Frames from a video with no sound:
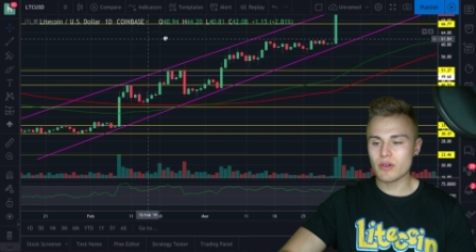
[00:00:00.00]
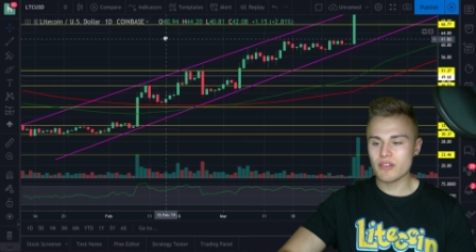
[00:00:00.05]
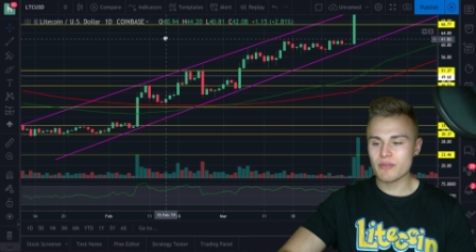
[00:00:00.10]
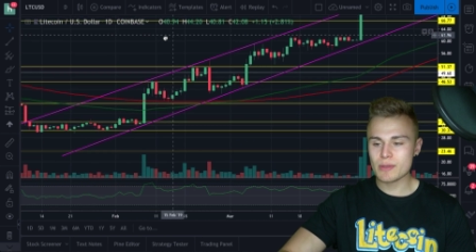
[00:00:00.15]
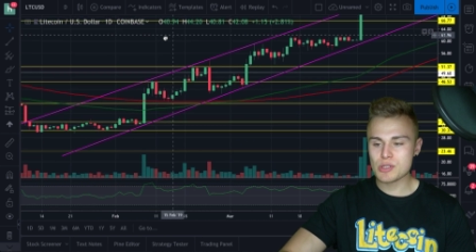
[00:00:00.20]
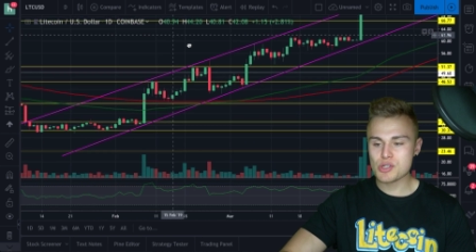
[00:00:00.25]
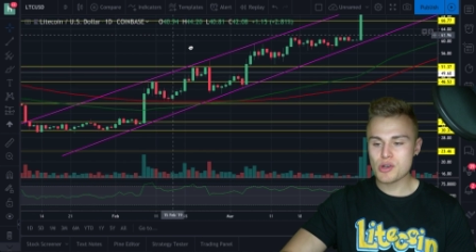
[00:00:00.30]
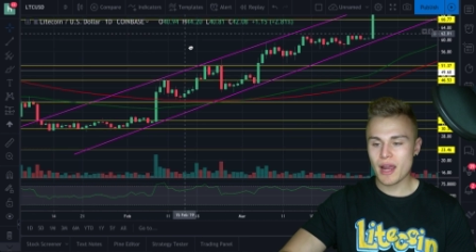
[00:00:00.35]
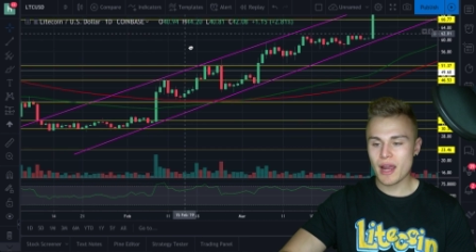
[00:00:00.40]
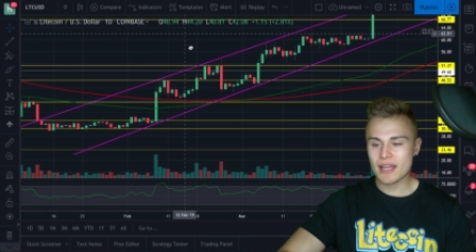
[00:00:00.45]
we've
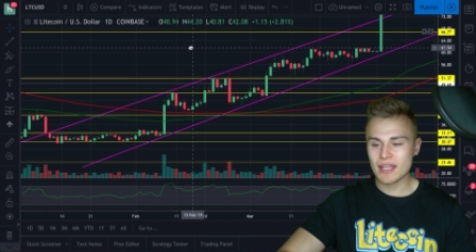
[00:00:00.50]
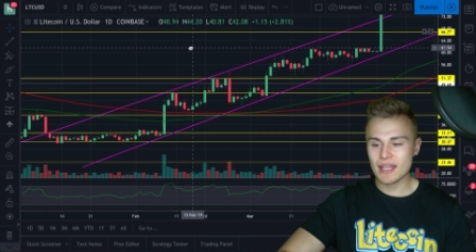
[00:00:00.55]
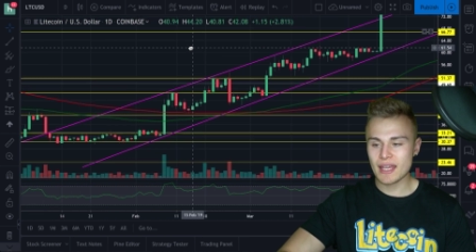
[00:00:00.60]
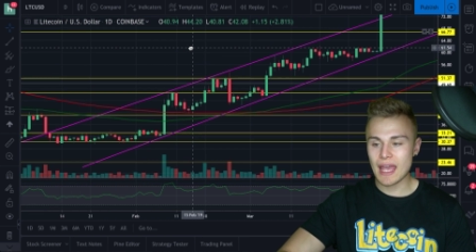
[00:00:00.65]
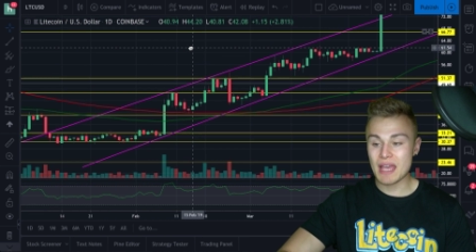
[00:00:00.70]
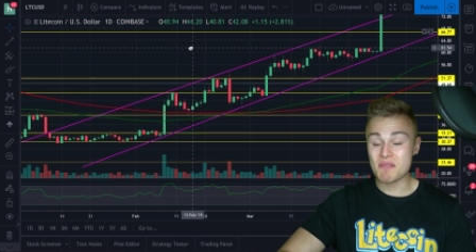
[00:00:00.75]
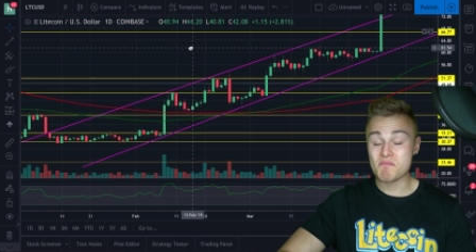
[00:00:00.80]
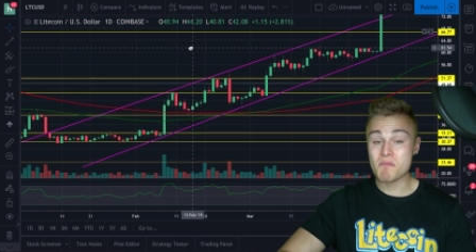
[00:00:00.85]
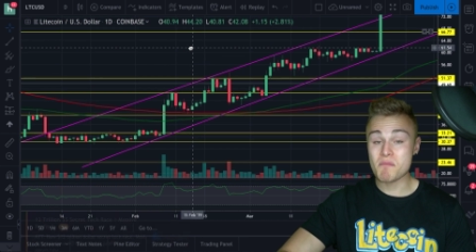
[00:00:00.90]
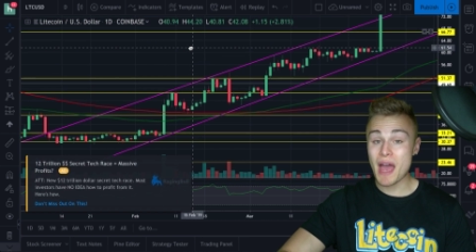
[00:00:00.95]
been tracking
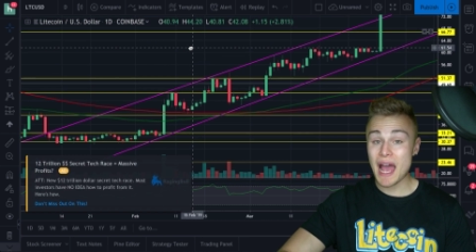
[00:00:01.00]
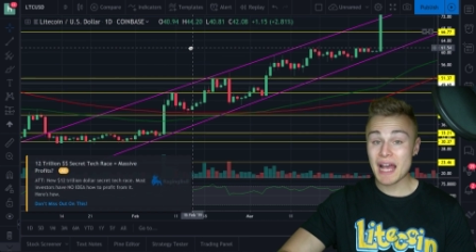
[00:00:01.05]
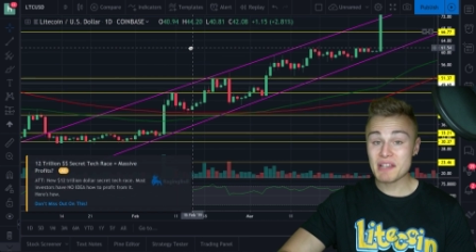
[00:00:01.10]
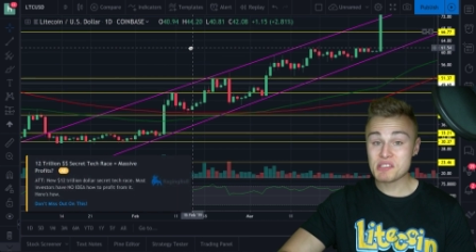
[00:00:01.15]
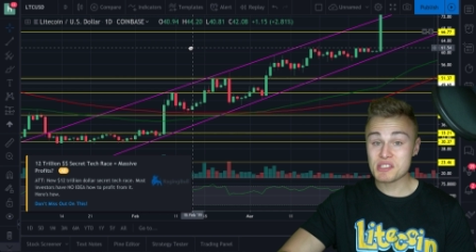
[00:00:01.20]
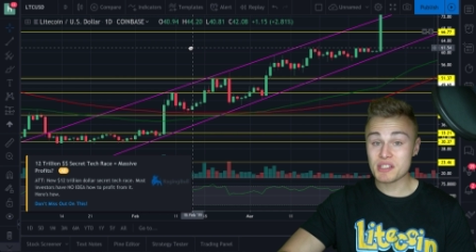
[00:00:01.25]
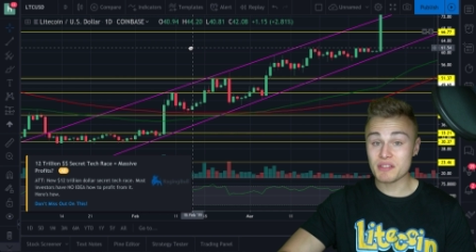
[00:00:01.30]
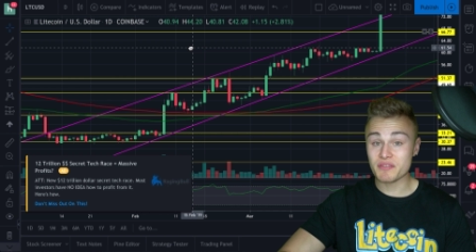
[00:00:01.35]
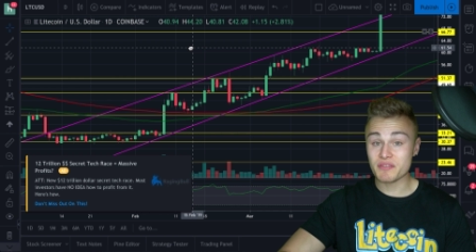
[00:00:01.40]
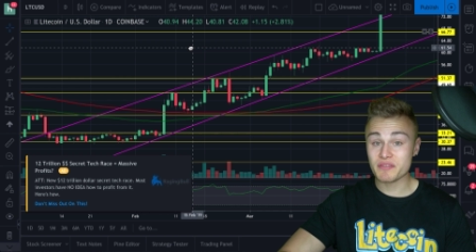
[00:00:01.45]
a
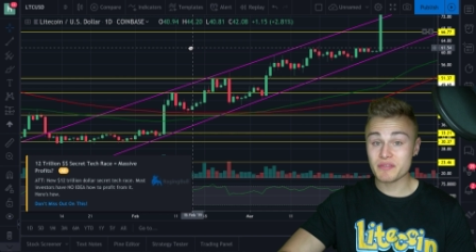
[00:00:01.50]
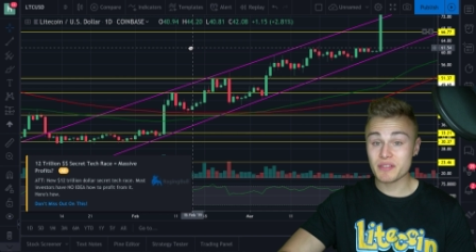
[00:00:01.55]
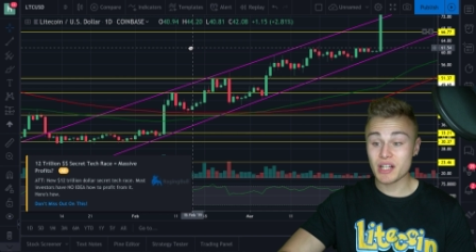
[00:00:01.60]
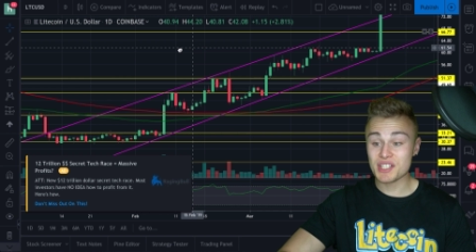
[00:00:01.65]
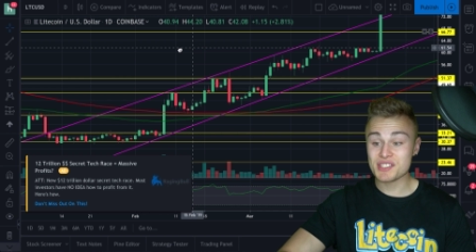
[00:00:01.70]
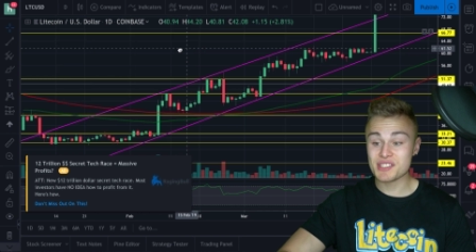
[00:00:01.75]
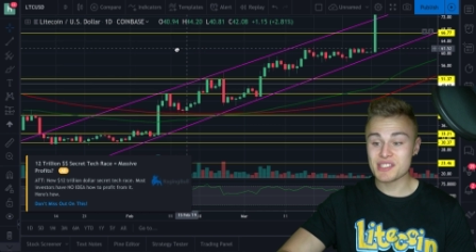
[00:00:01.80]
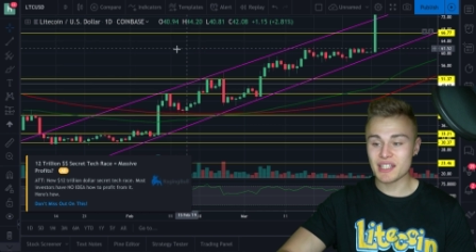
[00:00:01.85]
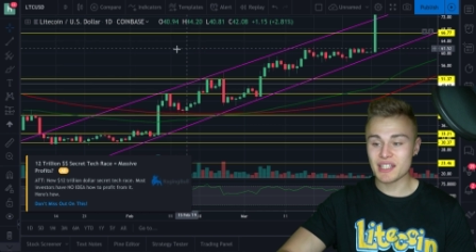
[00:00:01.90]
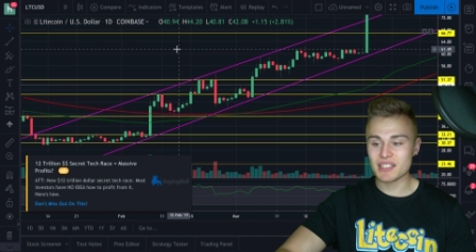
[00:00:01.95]
massive
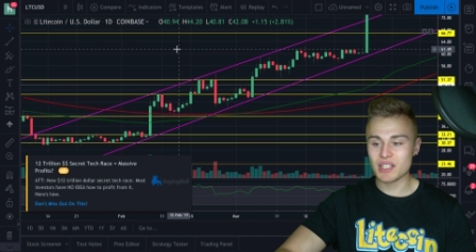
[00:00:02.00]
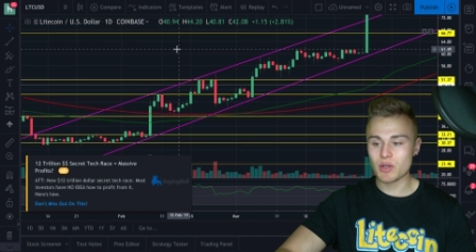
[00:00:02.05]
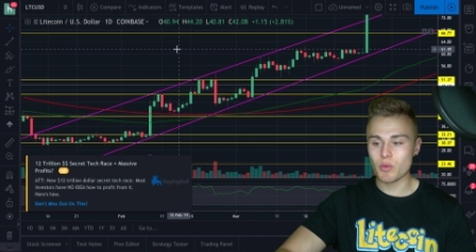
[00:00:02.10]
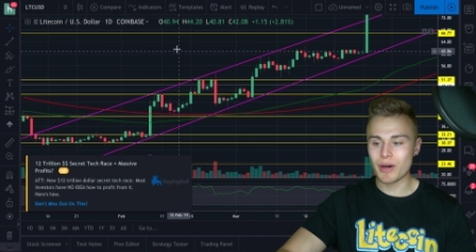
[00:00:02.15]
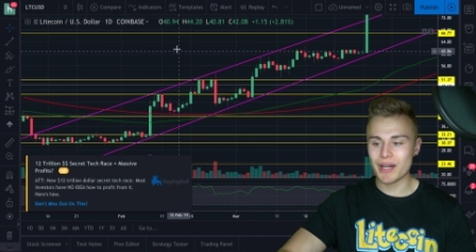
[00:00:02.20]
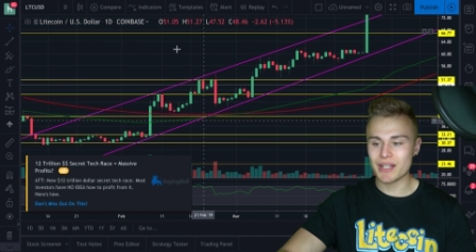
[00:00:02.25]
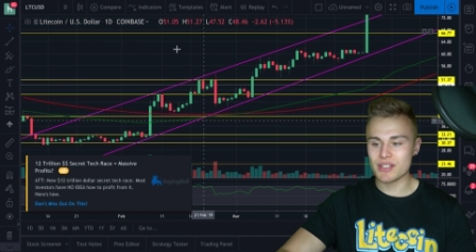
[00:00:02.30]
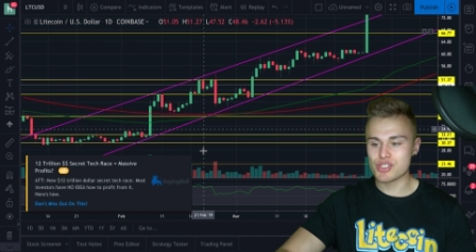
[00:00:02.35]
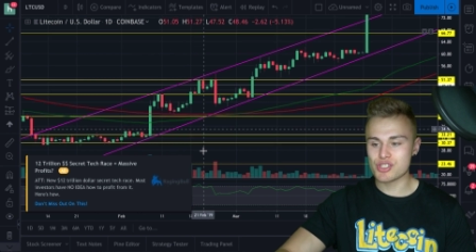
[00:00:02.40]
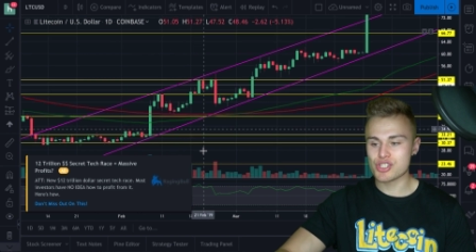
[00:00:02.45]
ascending
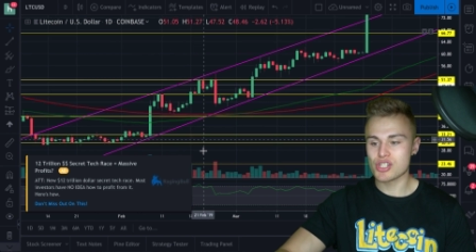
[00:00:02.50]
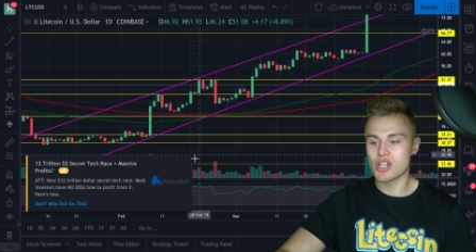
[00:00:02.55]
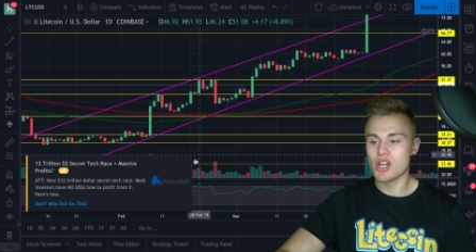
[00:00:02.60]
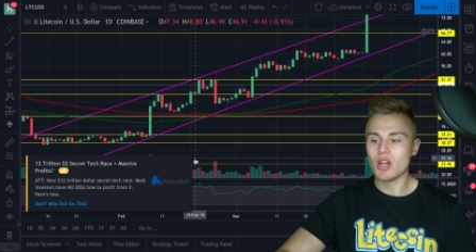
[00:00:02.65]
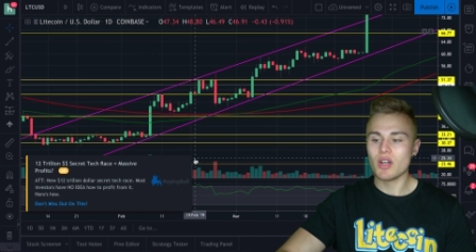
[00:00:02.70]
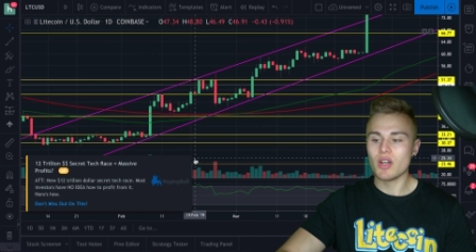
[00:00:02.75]
wedge